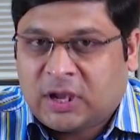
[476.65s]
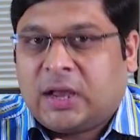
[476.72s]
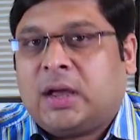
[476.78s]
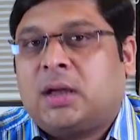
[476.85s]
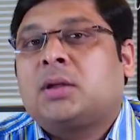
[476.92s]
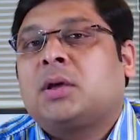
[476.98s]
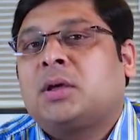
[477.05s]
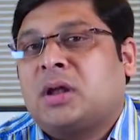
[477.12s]

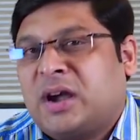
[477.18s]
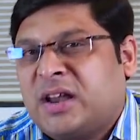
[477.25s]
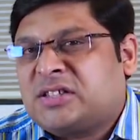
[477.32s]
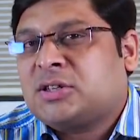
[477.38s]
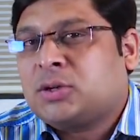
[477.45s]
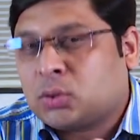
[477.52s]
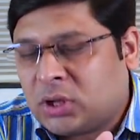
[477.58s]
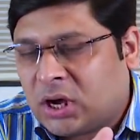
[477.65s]
And in
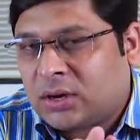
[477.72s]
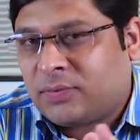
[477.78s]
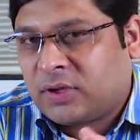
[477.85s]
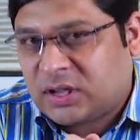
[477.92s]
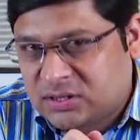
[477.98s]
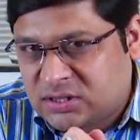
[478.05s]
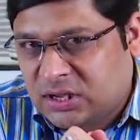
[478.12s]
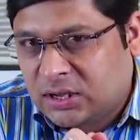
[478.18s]
addition to that,
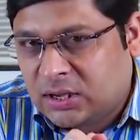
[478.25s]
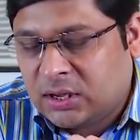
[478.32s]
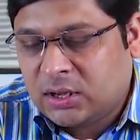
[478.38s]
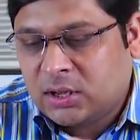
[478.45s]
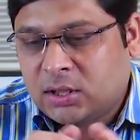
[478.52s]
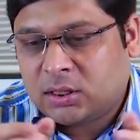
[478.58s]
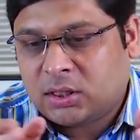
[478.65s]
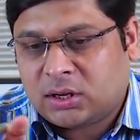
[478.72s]
we can say
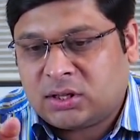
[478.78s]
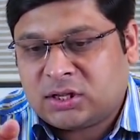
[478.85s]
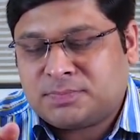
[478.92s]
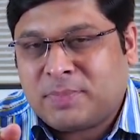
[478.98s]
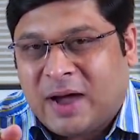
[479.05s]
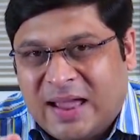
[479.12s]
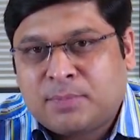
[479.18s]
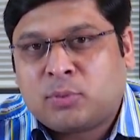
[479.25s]
that
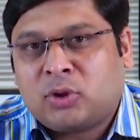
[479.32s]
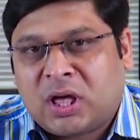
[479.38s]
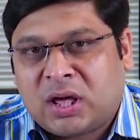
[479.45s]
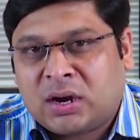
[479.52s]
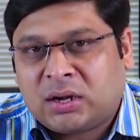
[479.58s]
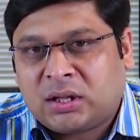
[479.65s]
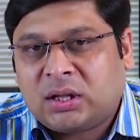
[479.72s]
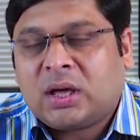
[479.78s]
this
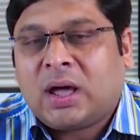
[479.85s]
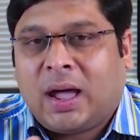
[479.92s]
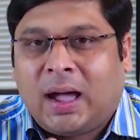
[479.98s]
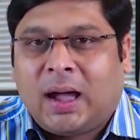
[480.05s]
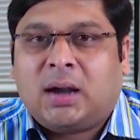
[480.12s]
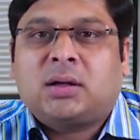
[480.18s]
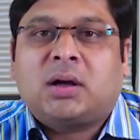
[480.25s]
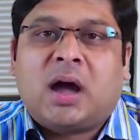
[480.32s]
bipolarity
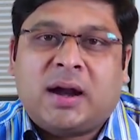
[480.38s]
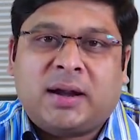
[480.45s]
had